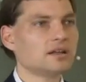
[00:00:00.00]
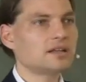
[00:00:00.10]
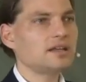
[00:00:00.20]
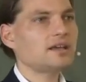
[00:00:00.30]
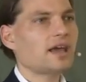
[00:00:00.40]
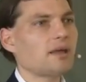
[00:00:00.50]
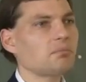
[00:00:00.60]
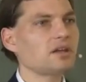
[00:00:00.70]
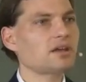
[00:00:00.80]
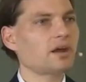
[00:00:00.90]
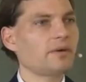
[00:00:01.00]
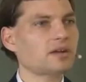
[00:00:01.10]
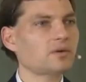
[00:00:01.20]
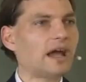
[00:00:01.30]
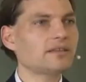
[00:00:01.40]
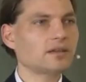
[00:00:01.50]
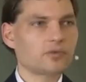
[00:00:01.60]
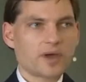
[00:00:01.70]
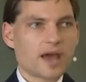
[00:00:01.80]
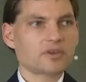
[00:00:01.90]
D can be characterizing
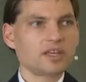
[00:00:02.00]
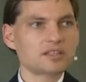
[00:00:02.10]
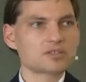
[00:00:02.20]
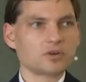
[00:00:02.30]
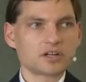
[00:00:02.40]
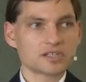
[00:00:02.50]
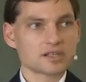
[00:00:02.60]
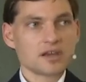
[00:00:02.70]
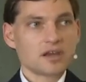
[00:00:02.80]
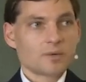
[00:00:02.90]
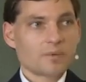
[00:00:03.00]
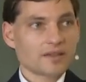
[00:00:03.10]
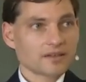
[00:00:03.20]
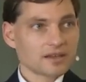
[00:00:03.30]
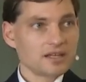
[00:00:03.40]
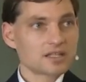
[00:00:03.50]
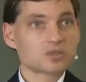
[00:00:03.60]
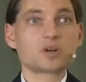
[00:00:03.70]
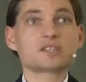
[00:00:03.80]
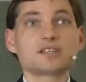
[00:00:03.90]
if we have a heat source, whether the heat
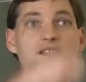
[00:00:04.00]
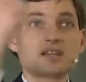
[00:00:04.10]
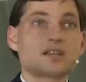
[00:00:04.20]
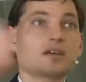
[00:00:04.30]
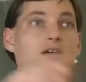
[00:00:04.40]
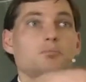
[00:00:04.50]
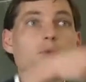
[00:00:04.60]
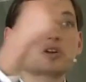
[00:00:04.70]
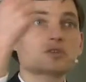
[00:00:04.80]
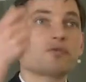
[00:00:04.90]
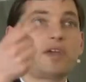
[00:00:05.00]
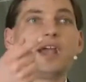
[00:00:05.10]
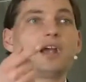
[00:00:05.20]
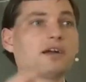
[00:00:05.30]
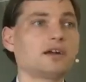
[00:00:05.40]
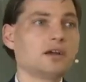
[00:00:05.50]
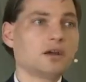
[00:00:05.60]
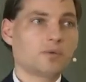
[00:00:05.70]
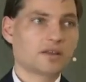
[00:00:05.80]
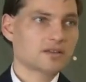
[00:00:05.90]
source is in a box of air,
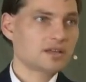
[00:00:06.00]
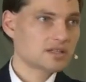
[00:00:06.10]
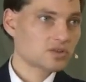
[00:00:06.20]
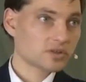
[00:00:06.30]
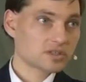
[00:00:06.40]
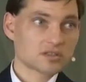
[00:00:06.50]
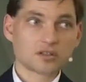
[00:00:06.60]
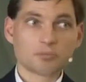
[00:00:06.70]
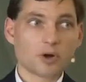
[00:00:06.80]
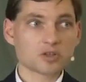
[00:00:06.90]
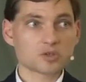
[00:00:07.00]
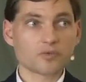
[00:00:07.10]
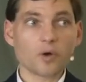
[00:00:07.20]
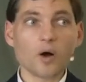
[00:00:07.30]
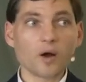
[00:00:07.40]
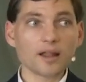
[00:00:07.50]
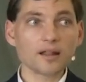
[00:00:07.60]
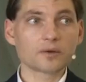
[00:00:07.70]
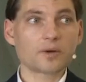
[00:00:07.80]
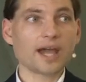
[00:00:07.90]
whether the heat source is in a box of
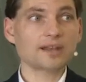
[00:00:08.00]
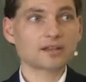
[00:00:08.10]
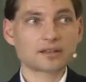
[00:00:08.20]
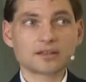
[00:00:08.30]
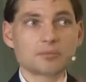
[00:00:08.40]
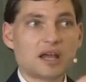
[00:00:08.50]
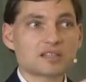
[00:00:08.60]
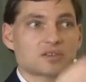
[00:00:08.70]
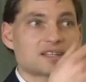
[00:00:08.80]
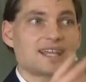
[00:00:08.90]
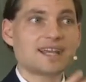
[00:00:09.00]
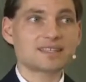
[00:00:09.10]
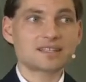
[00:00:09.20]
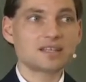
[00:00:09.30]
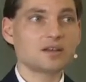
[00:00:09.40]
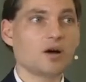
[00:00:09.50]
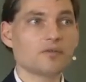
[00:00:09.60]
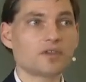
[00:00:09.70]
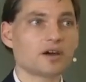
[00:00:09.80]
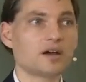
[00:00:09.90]
oil. Right? It depends on the density
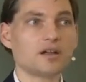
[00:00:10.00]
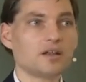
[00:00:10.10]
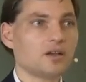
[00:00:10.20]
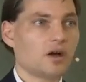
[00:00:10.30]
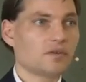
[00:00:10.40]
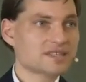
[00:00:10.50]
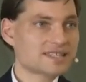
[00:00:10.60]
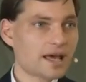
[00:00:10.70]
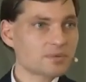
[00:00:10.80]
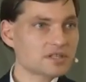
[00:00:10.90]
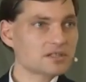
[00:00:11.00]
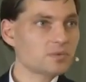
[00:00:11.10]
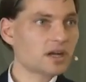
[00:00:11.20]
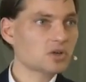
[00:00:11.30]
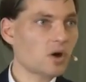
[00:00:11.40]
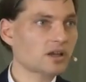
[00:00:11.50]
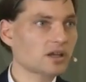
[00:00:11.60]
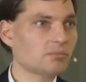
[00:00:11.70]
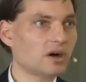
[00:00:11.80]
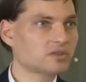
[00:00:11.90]
of the substance we are
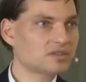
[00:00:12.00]
talking about.